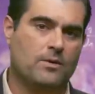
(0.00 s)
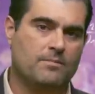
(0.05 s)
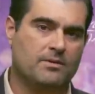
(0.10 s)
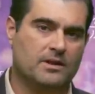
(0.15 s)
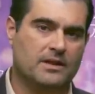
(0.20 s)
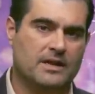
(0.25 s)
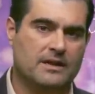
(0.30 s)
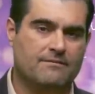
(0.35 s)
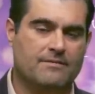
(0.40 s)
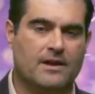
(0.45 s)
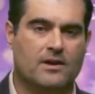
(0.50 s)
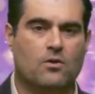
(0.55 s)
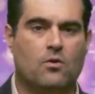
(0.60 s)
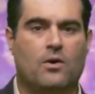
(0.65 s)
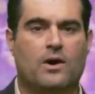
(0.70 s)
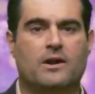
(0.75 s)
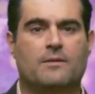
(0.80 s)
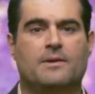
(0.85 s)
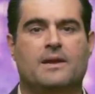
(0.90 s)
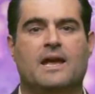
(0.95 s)
we believe that
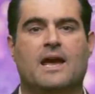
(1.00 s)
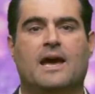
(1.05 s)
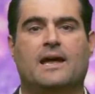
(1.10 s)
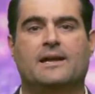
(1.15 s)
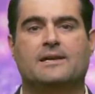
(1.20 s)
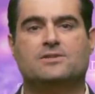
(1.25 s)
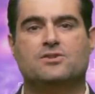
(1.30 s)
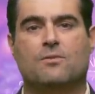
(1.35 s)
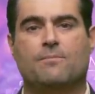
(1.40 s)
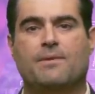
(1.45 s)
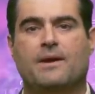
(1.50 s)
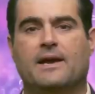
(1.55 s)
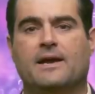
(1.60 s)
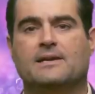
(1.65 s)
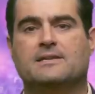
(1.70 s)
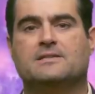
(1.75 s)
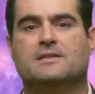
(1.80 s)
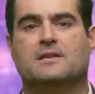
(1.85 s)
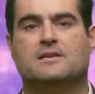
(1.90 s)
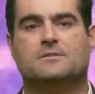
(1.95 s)
quantum mechanics
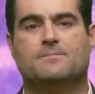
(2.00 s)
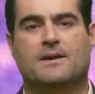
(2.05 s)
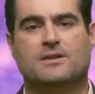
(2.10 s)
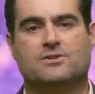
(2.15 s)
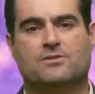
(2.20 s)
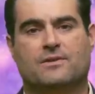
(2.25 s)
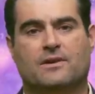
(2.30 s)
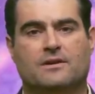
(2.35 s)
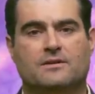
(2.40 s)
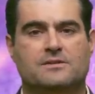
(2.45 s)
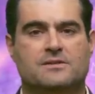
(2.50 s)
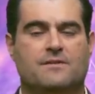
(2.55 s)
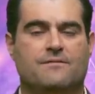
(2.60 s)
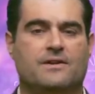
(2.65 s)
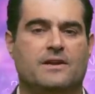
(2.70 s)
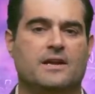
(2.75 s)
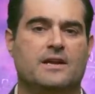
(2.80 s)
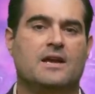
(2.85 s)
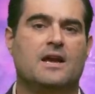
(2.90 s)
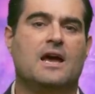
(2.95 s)
obeys special
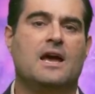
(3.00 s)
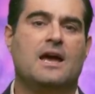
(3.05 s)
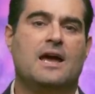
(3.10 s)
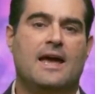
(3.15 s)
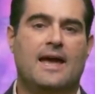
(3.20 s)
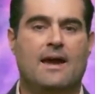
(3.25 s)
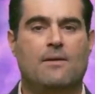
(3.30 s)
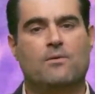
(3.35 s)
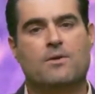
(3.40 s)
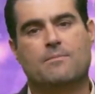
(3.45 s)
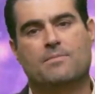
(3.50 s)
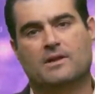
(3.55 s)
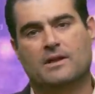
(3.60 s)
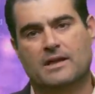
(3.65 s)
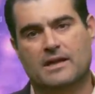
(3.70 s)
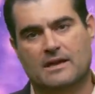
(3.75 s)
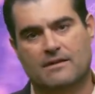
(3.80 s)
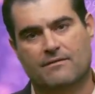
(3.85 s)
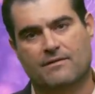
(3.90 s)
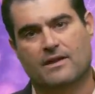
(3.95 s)
relativity, and we
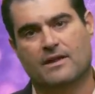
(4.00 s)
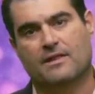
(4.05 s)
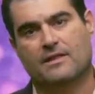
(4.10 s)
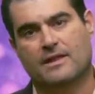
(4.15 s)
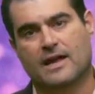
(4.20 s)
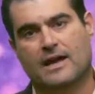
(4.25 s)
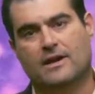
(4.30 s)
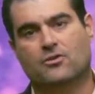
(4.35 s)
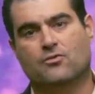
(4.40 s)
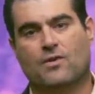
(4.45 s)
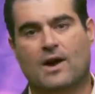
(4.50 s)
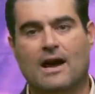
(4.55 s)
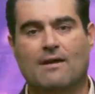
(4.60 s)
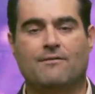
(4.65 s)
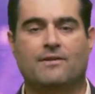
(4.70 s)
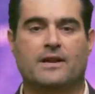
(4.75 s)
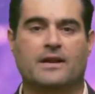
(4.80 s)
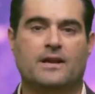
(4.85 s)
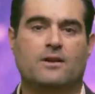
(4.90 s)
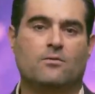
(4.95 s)
believe that
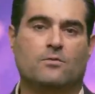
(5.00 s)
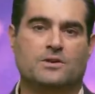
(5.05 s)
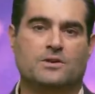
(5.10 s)
gravity,